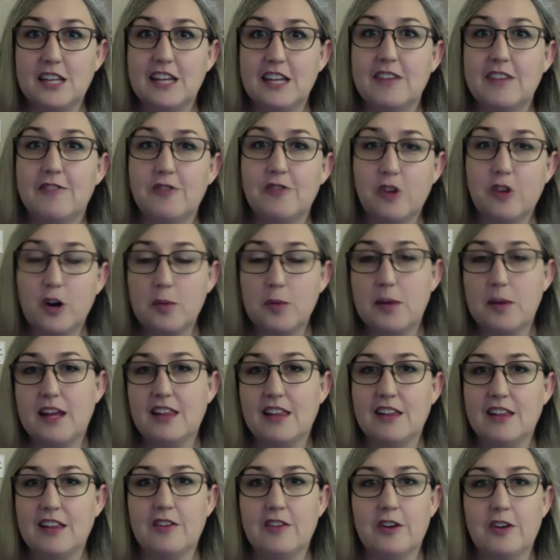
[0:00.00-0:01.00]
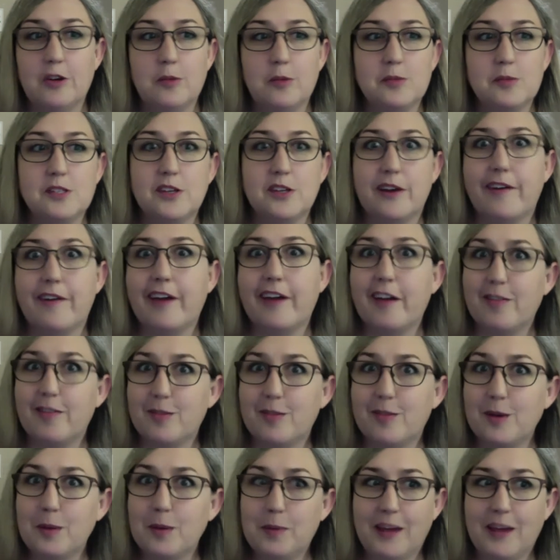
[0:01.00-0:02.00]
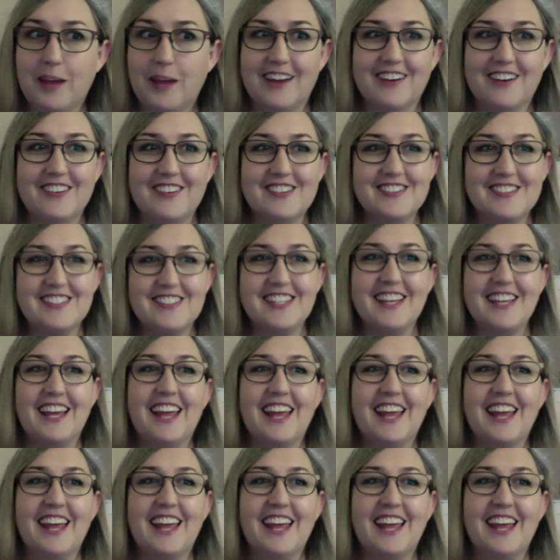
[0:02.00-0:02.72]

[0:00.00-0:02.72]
for my living room. So now I have 3 pianos.